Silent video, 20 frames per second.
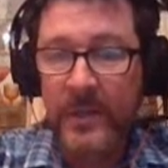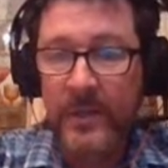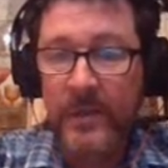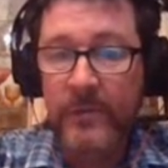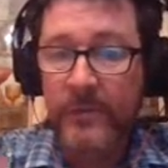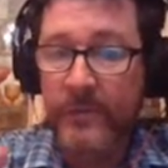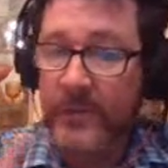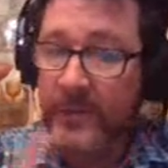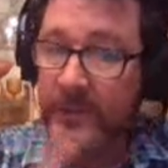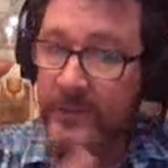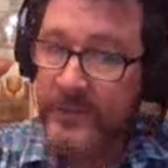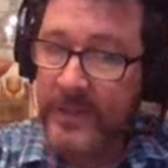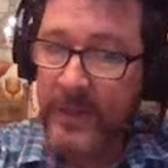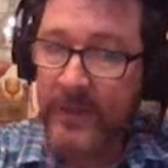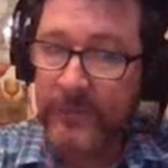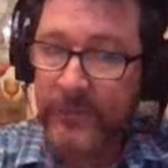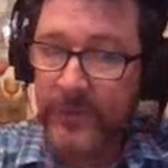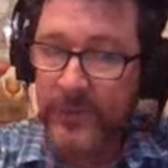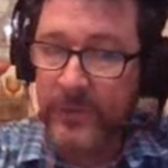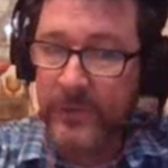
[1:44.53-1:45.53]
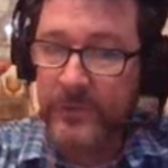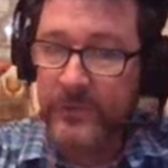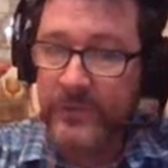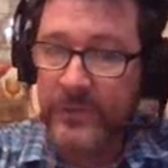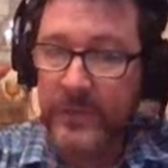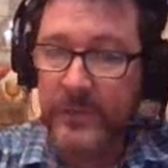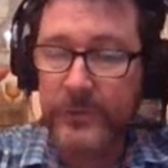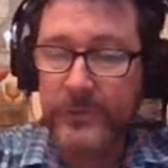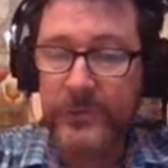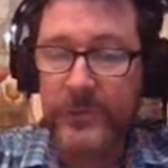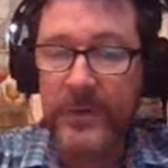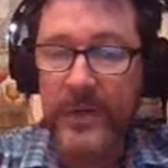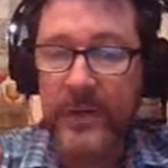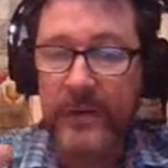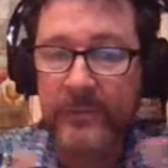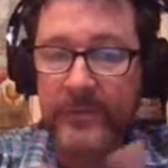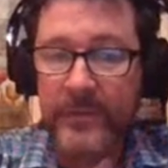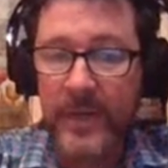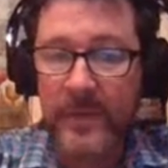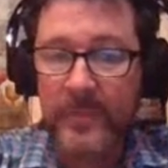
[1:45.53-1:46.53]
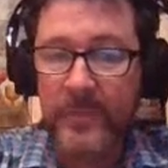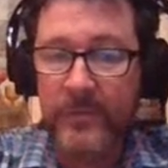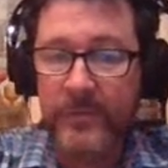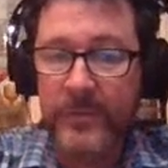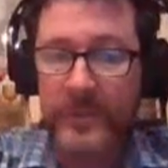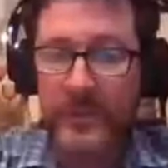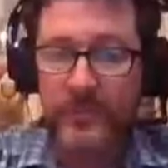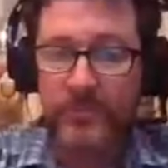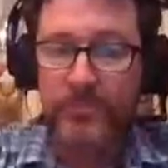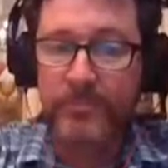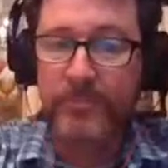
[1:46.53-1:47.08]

finish that first, and you should have time to finish